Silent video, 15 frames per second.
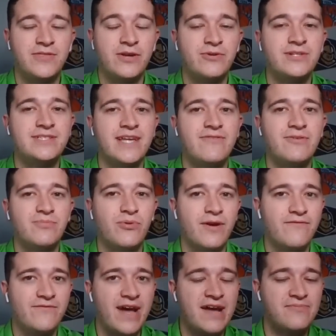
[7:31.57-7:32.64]

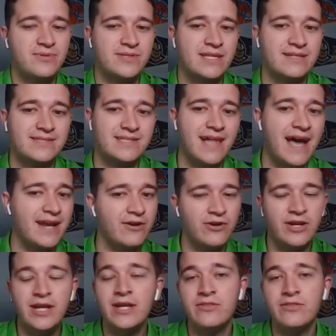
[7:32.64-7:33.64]
37.5% slider.